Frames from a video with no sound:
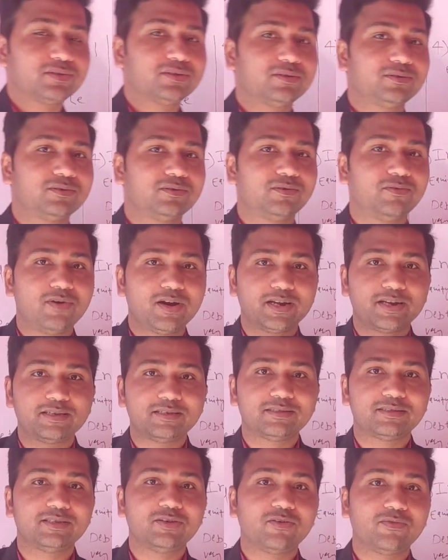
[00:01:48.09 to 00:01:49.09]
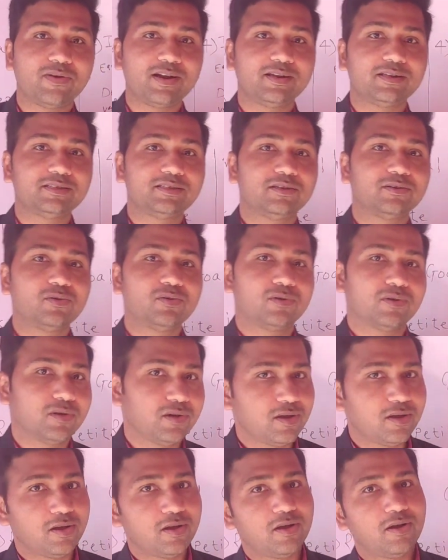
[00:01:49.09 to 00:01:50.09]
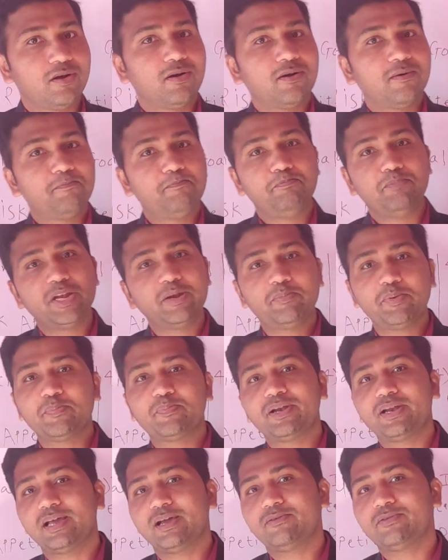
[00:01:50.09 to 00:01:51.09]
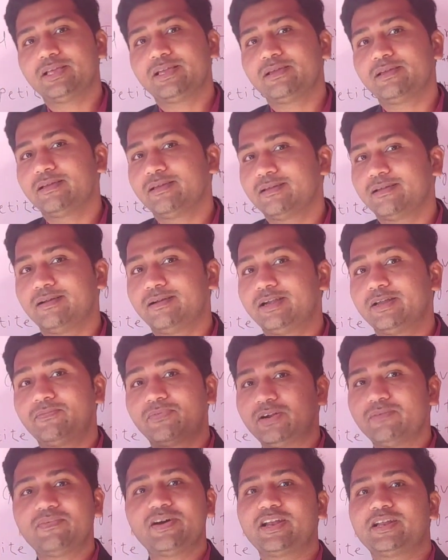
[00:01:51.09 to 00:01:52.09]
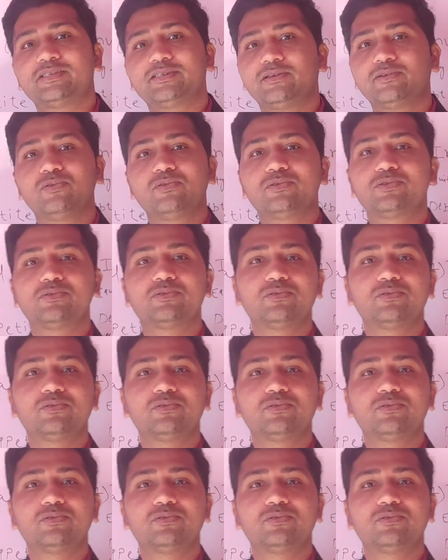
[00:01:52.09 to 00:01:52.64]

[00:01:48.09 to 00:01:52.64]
So what is your financial goal? Many people have the different financial goals.